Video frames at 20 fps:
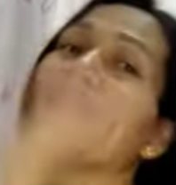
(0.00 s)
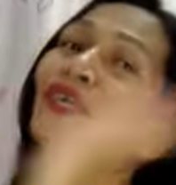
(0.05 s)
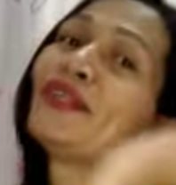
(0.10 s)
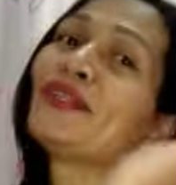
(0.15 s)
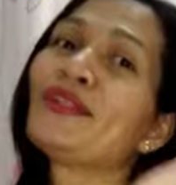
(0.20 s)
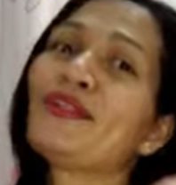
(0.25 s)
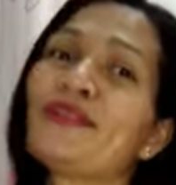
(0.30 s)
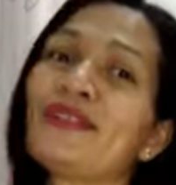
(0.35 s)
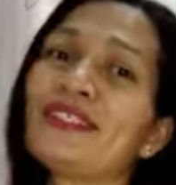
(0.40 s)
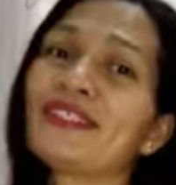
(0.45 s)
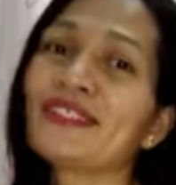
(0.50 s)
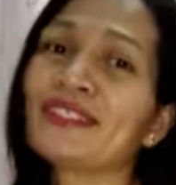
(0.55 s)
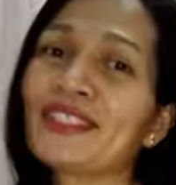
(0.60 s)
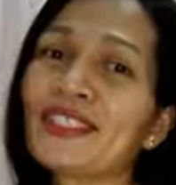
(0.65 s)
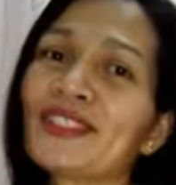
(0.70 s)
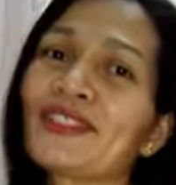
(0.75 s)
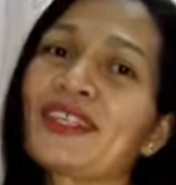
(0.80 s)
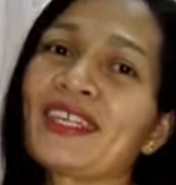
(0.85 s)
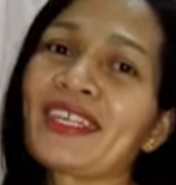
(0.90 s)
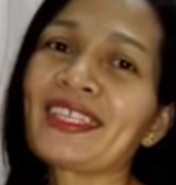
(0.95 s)
there is a
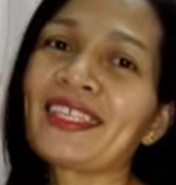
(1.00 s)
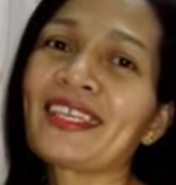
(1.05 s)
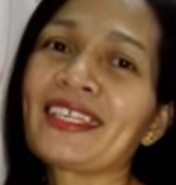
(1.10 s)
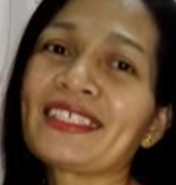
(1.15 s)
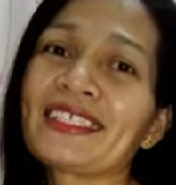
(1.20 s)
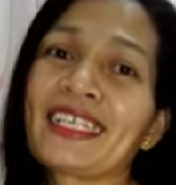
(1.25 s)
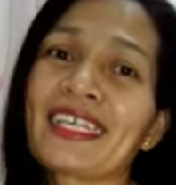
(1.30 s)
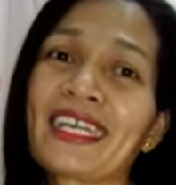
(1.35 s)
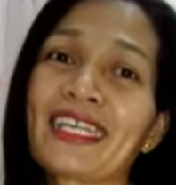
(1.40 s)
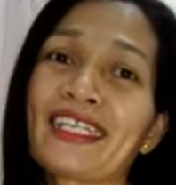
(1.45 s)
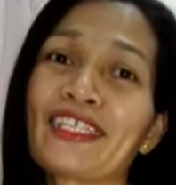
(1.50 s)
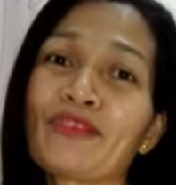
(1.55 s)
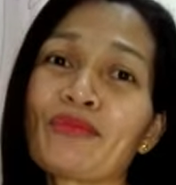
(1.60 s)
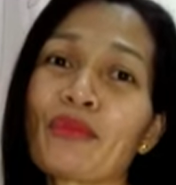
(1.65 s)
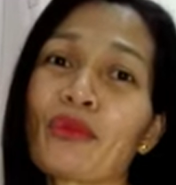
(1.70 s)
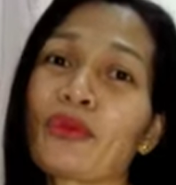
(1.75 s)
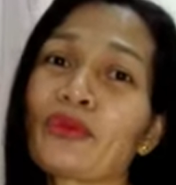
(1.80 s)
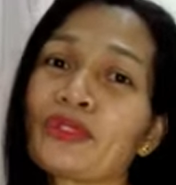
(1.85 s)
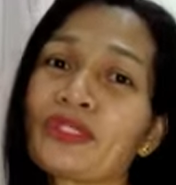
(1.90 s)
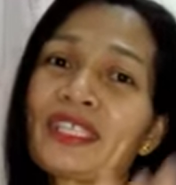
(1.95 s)
strike guys, I cannot
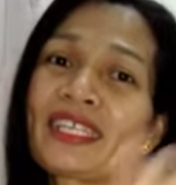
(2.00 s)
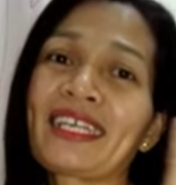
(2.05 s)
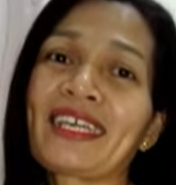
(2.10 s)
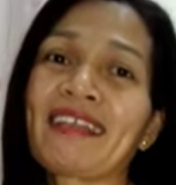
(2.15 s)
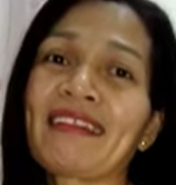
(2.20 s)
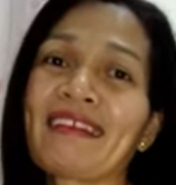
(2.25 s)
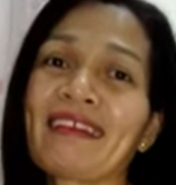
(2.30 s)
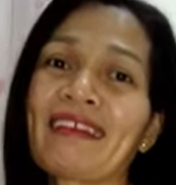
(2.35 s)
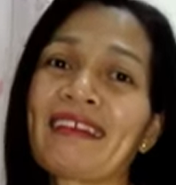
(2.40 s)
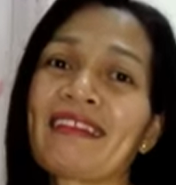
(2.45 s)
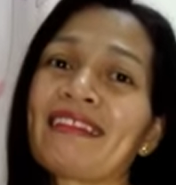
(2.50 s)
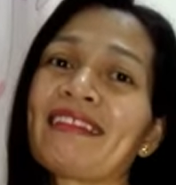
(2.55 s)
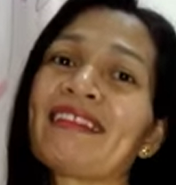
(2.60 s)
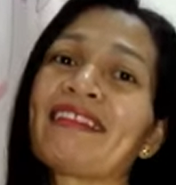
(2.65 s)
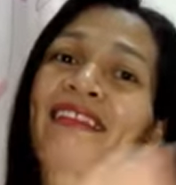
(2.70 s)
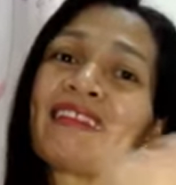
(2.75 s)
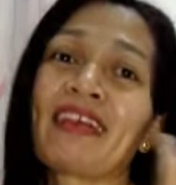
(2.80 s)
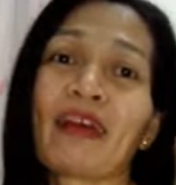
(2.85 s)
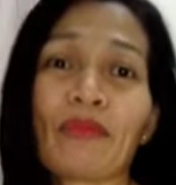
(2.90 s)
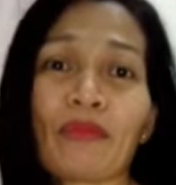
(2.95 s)
post, I cannot
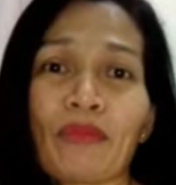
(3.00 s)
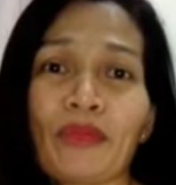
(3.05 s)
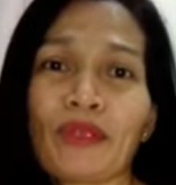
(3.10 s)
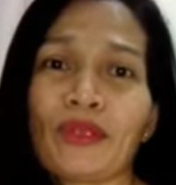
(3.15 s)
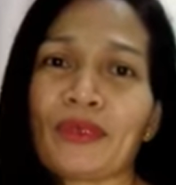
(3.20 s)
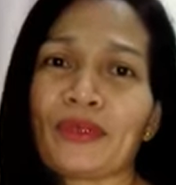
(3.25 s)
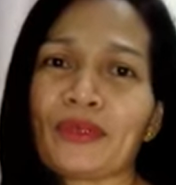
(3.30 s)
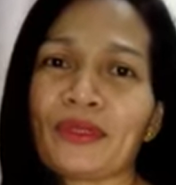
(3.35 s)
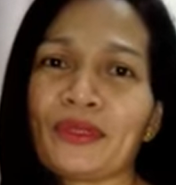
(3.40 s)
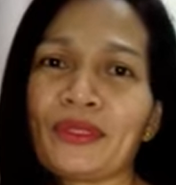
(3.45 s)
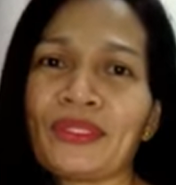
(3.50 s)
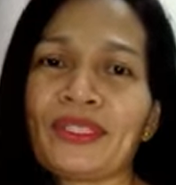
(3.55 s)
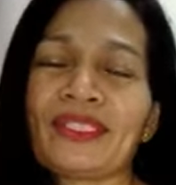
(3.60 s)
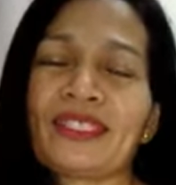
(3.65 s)
upload.